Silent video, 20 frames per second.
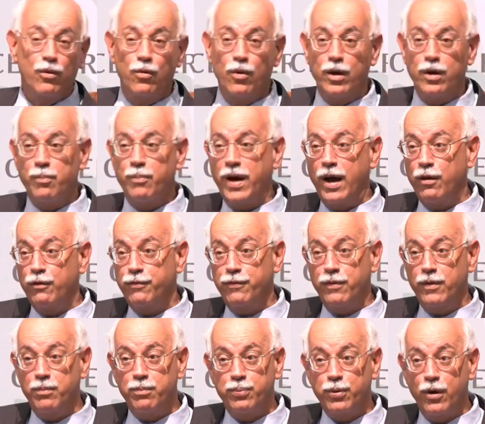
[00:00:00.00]
What
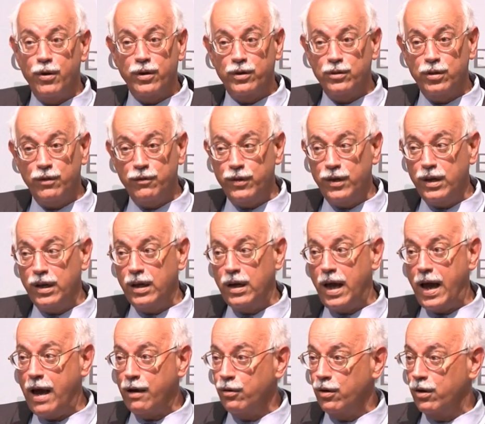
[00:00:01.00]
about productivity in
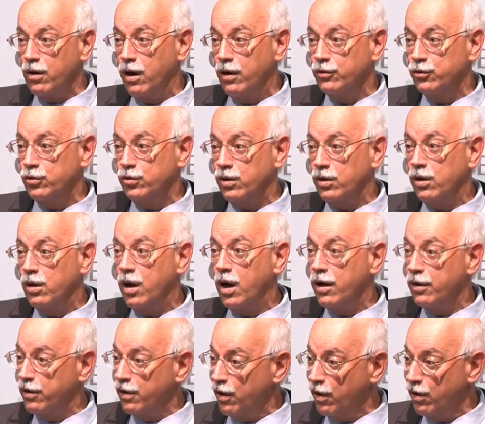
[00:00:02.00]
agriculture?
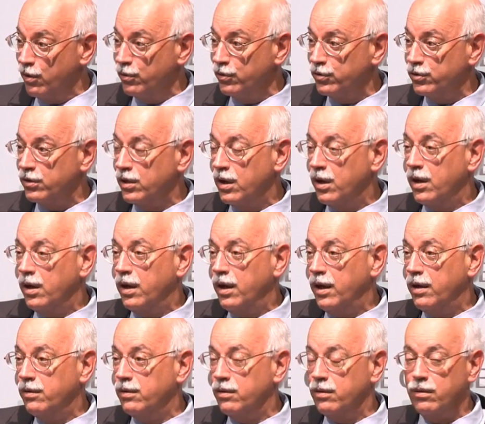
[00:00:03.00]
Are those? How
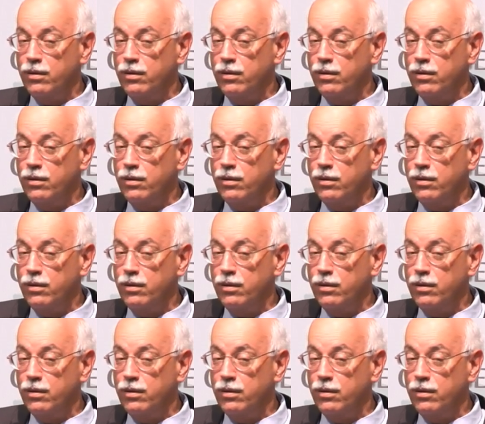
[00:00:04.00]
about in,